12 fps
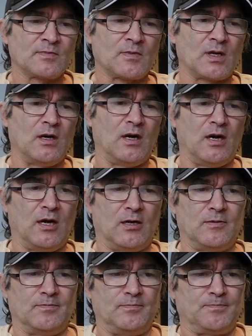
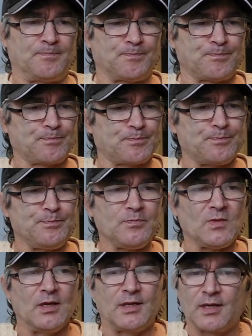
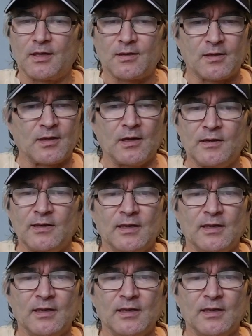The